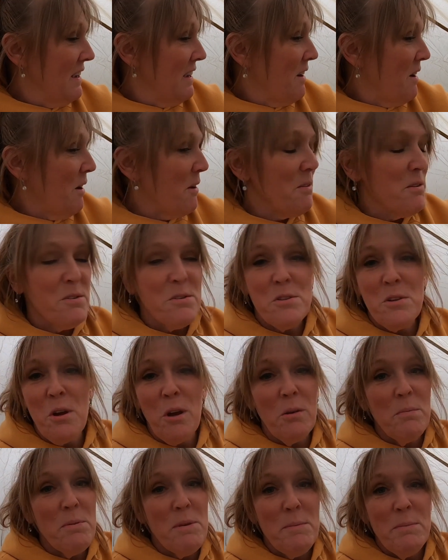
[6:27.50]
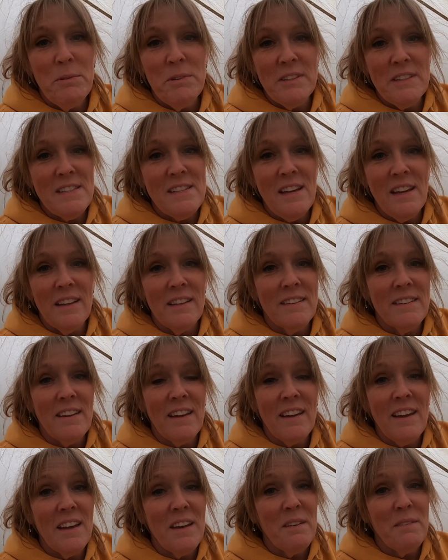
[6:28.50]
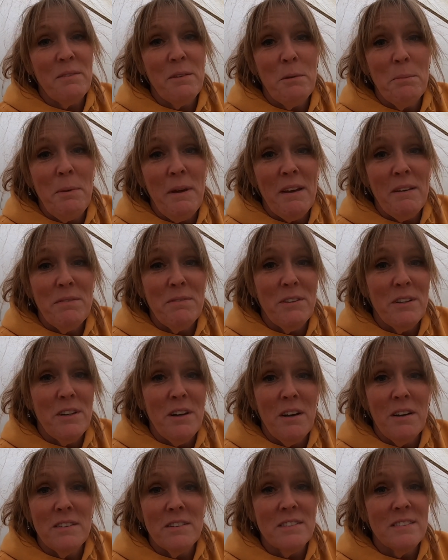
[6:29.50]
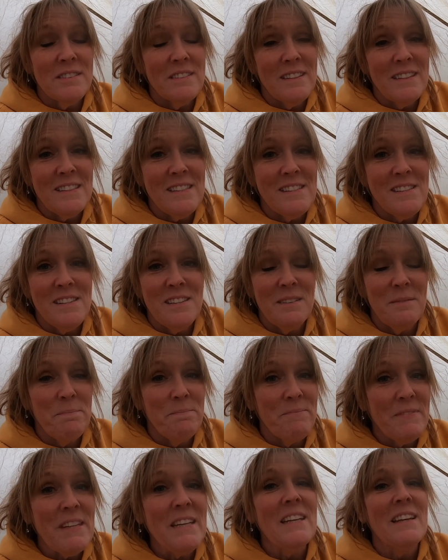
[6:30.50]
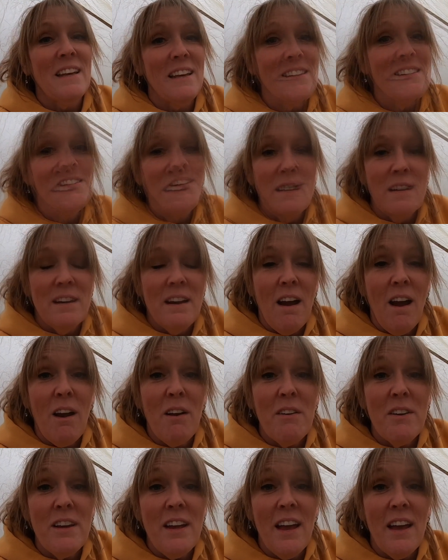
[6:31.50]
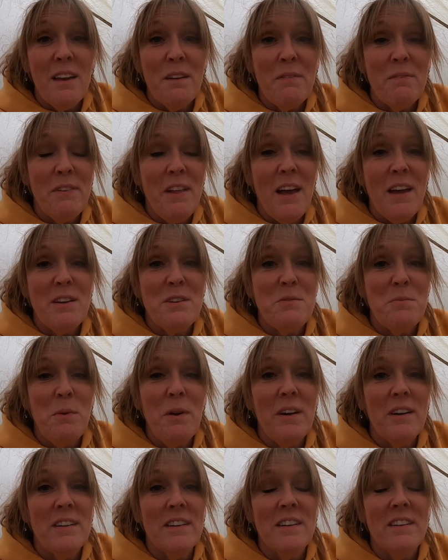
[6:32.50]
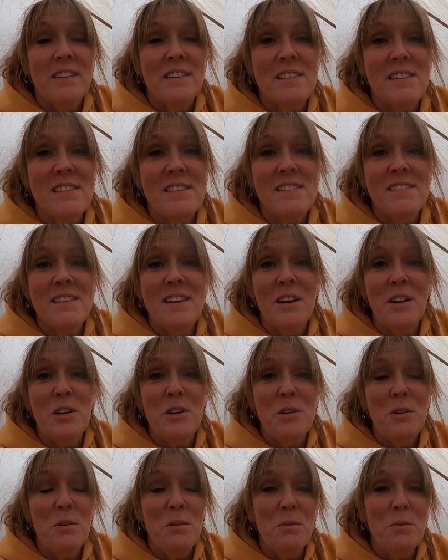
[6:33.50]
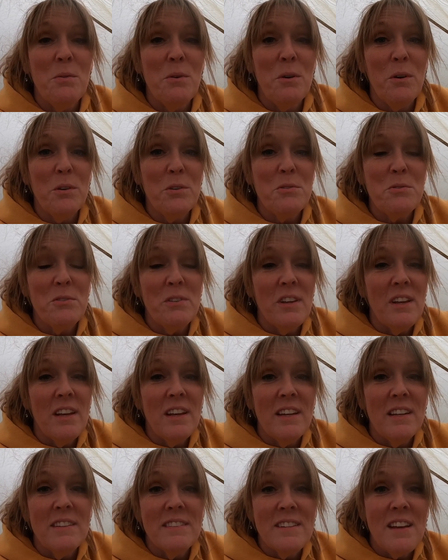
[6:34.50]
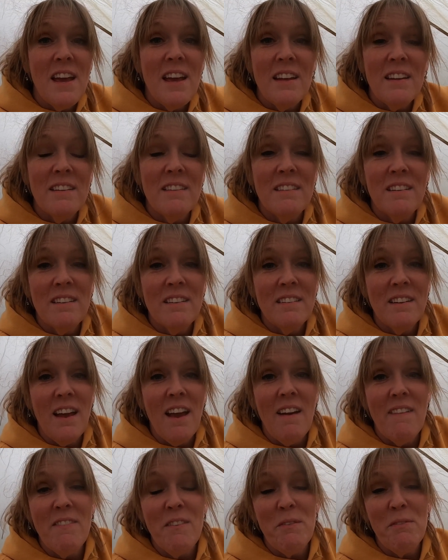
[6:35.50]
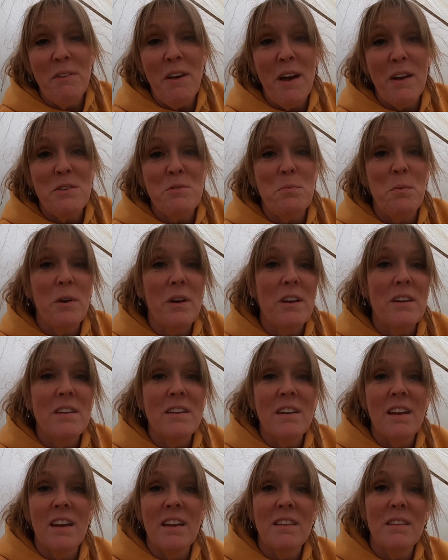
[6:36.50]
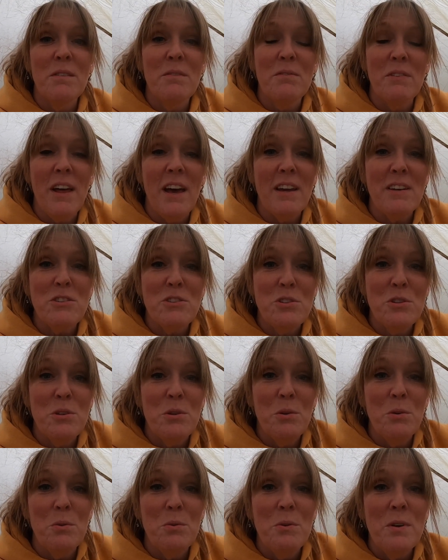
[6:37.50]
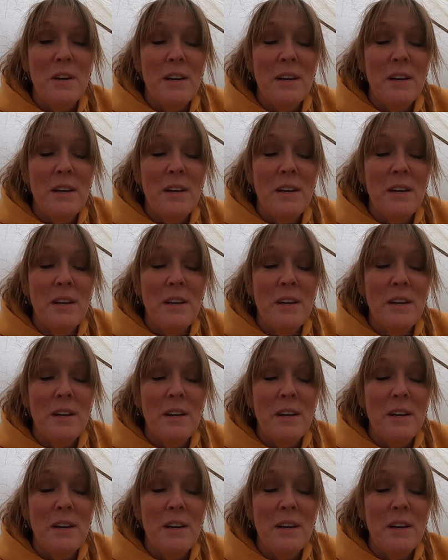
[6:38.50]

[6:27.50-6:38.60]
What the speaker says: all those tall people in tents, I kind of feel bad for y'all. That's tough. REI Flash 1. This is their new ultralight tent. They have the Flash 1 and the Flash 2.